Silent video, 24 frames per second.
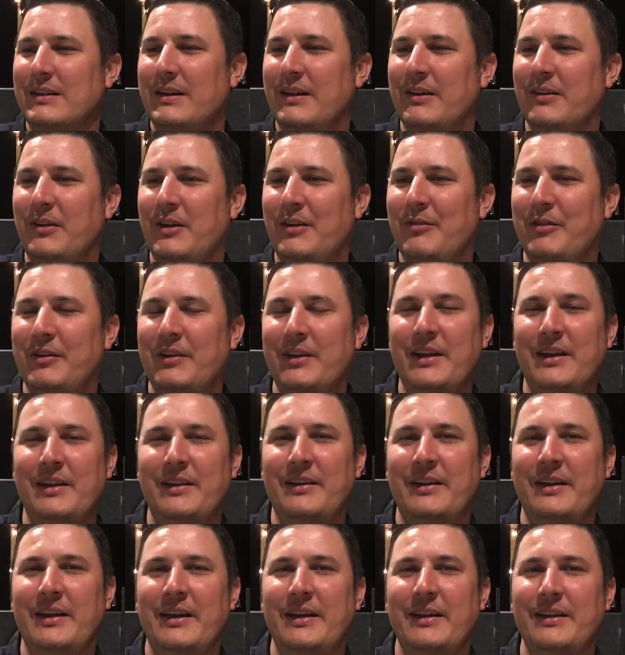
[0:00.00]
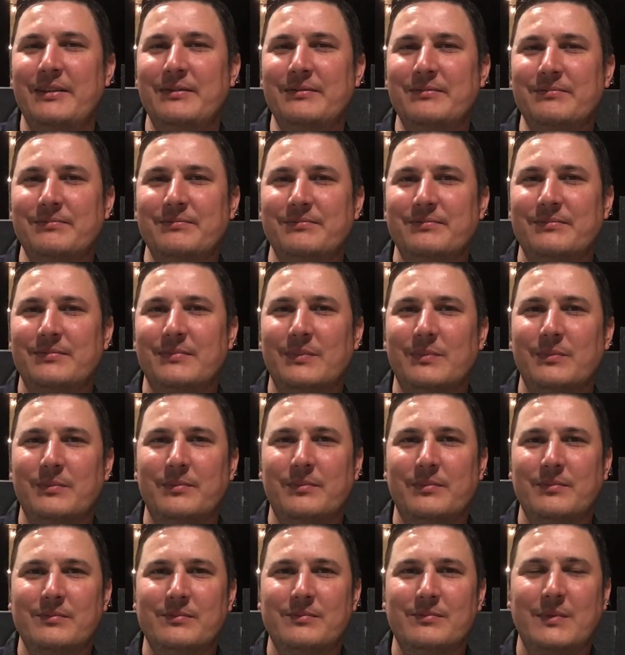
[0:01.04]
living day to day, and
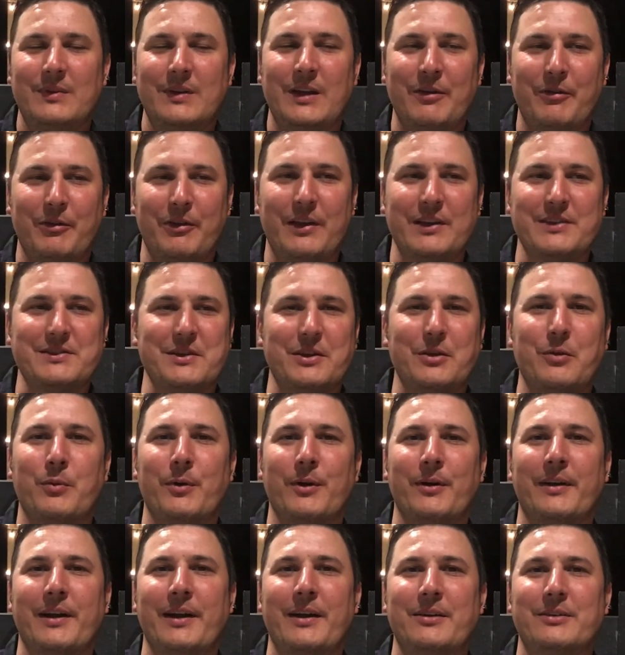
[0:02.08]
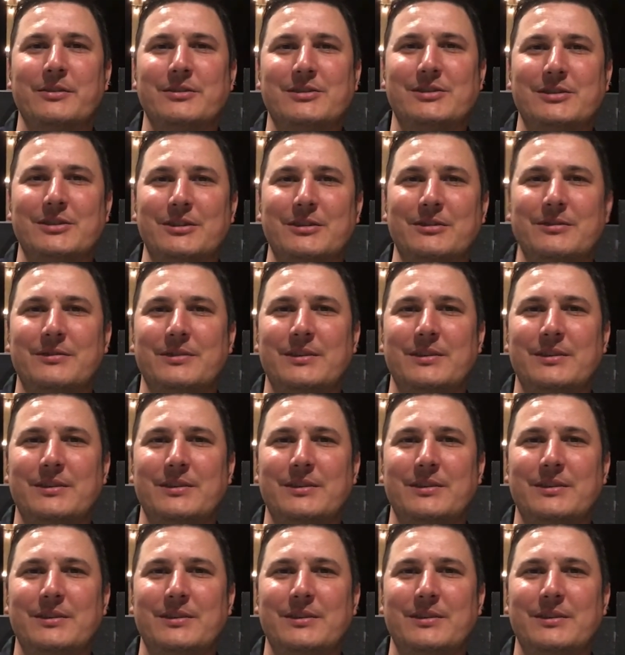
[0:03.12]
everything's going to work out. So